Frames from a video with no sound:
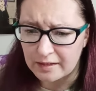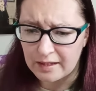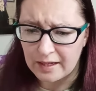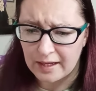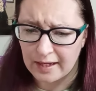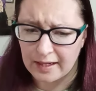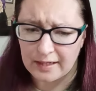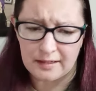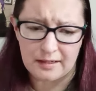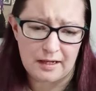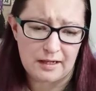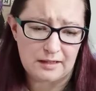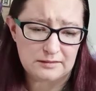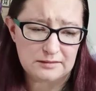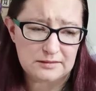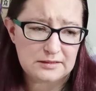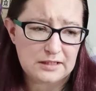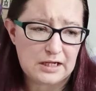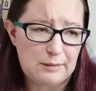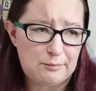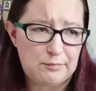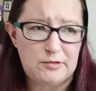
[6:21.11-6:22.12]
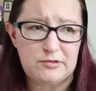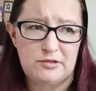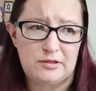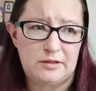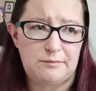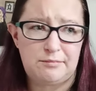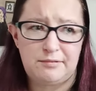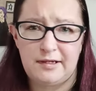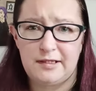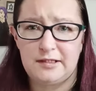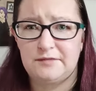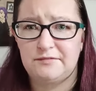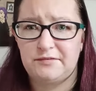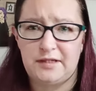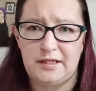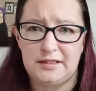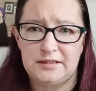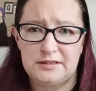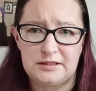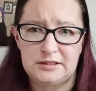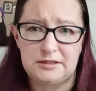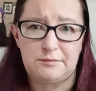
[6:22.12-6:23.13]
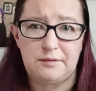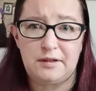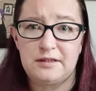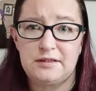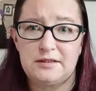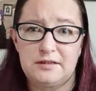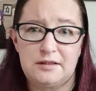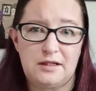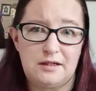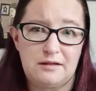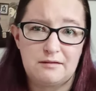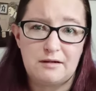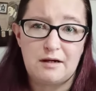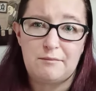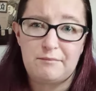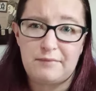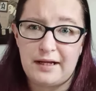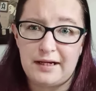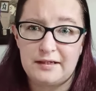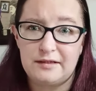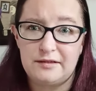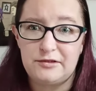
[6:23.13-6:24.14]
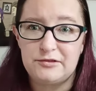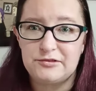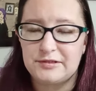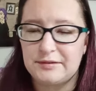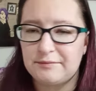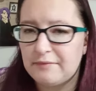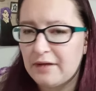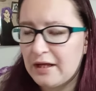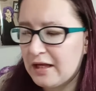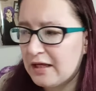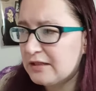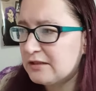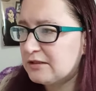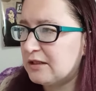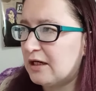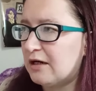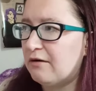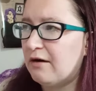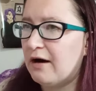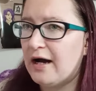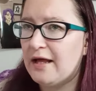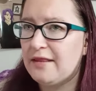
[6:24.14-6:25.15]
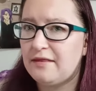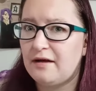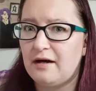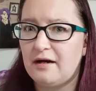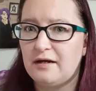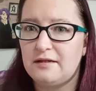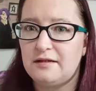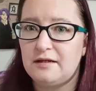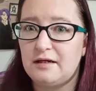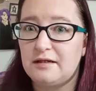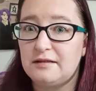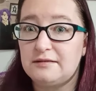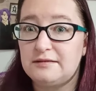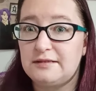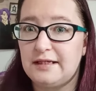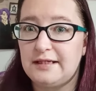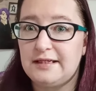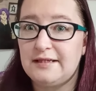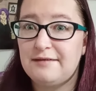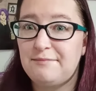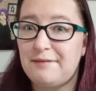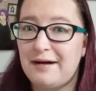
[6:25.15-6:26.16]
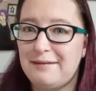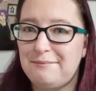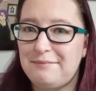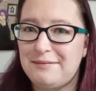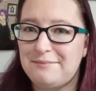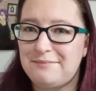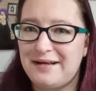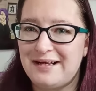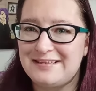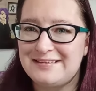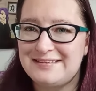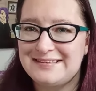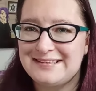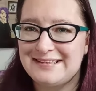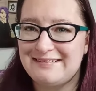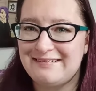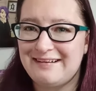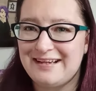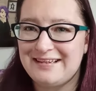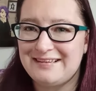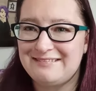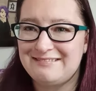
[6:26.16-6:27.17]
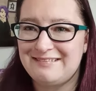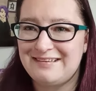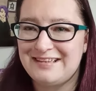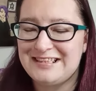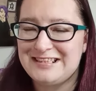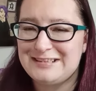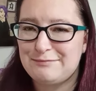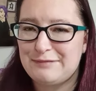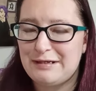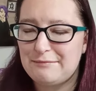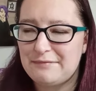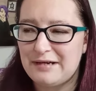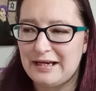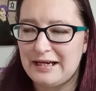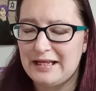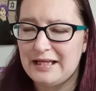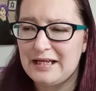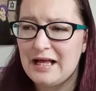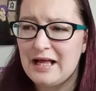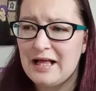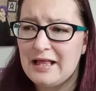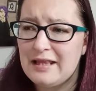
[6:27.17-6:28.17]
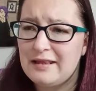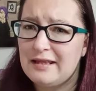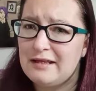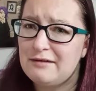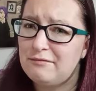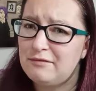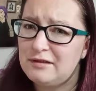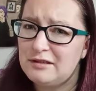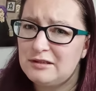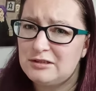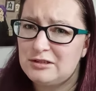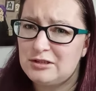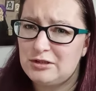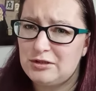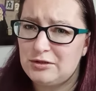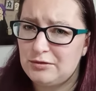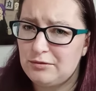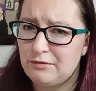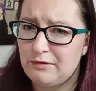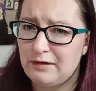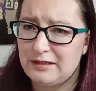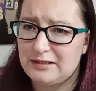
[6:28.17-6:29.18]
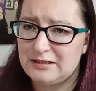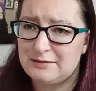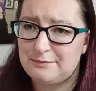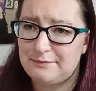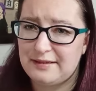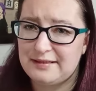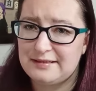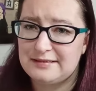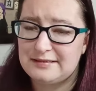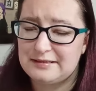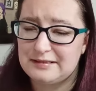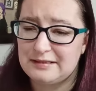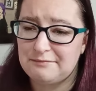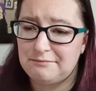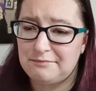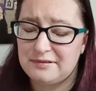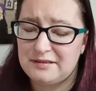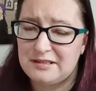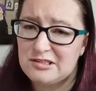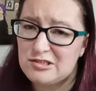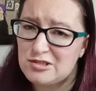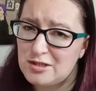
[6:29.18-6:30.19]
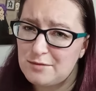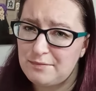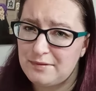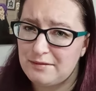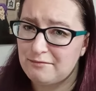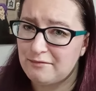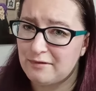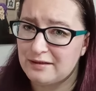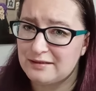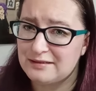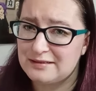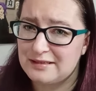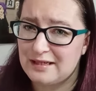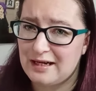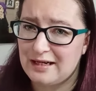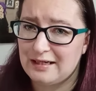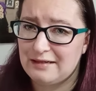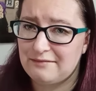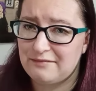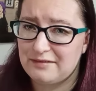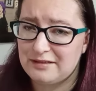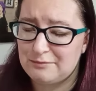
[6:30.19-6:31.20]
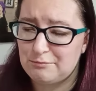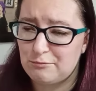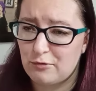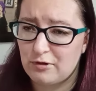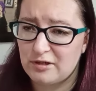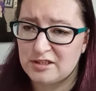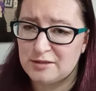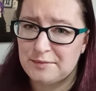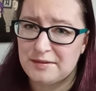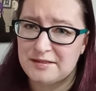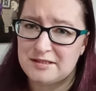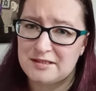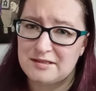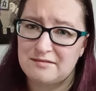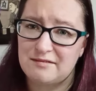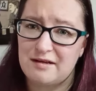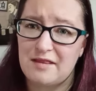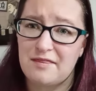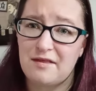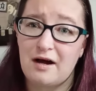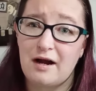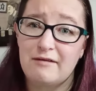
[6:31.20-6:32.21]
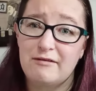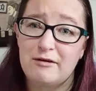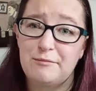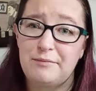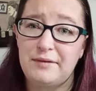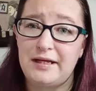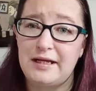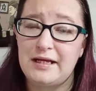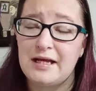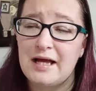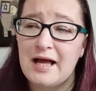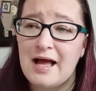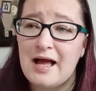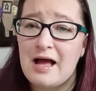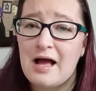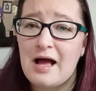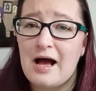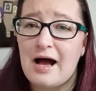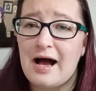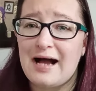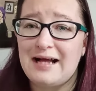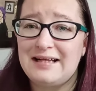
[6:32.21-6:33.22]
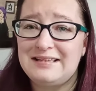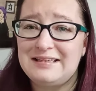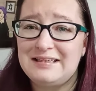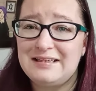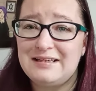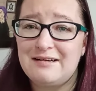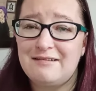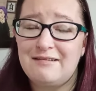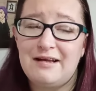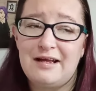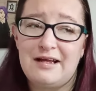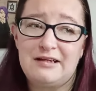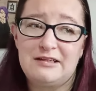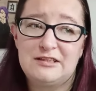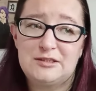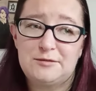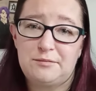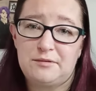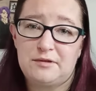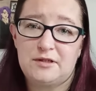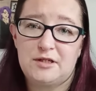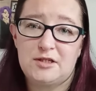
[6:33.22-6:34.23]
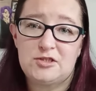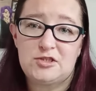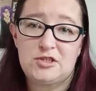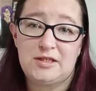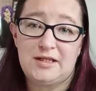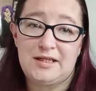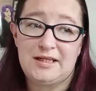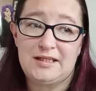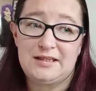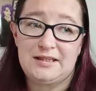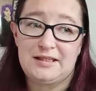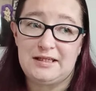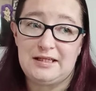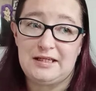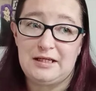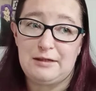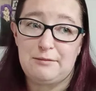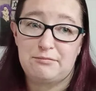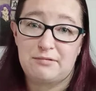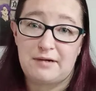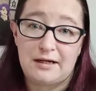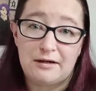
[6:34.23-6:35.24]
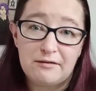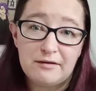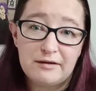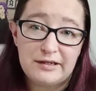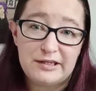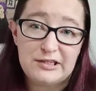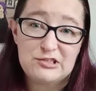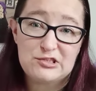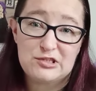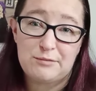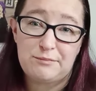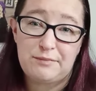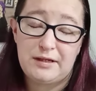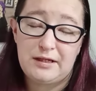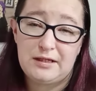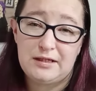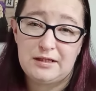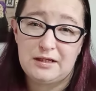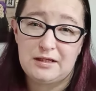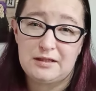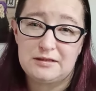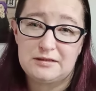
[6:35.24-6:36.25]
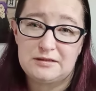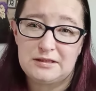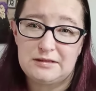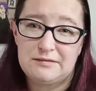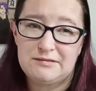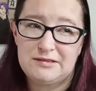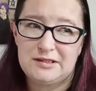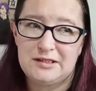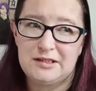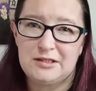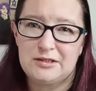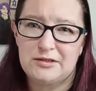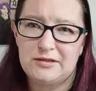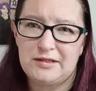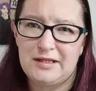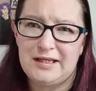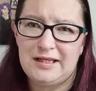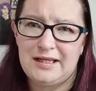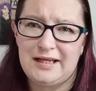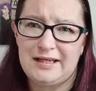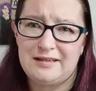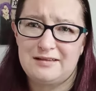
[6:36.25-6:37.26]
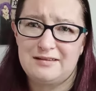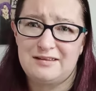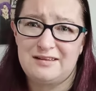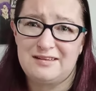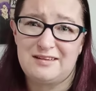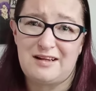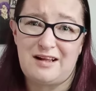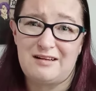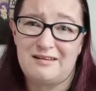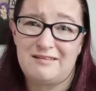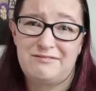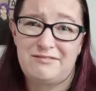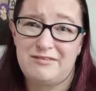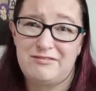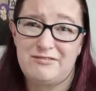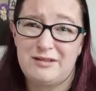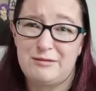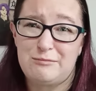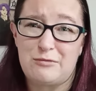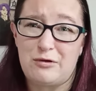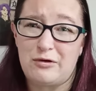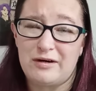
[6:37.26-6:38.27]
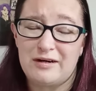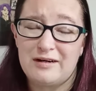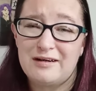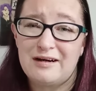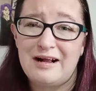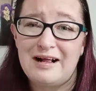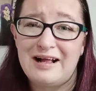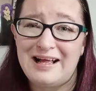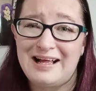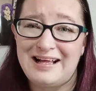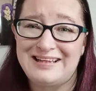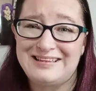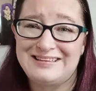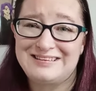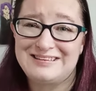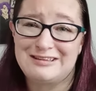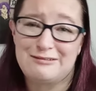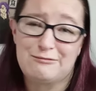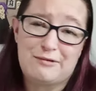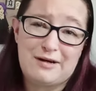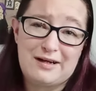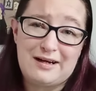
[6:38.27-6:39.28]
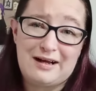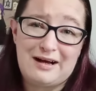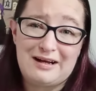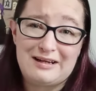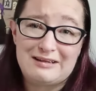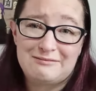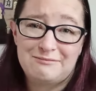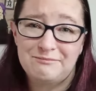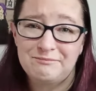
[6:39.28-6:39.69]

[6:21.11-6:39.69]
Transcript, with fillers: And I'll stop using a planner for like six months and then I'll come back and use it. So I thought an undated might be best so I don't waste my money. They weren't too expensive, but the shipping was kind of like more expensive than I thought it would be. I did go ahead and splurge and get the priority shipping because it was literally like a dollar fifty more, and so why not?